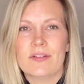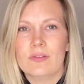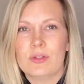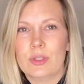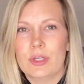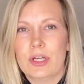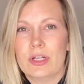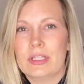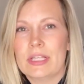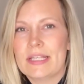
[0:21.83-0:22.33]
of a
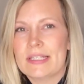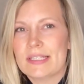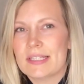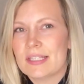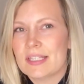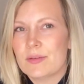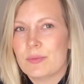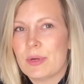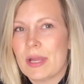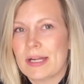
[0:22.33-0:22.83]
lawyer
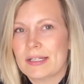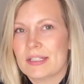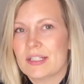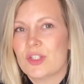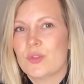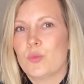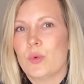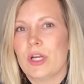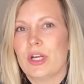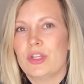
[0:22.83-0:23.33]
licensed to
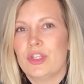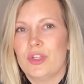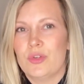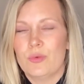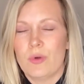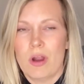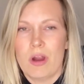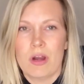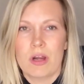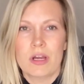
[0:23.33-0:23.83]
practice where
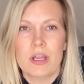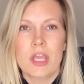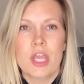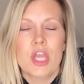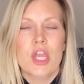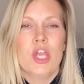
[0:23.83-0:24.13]
you are.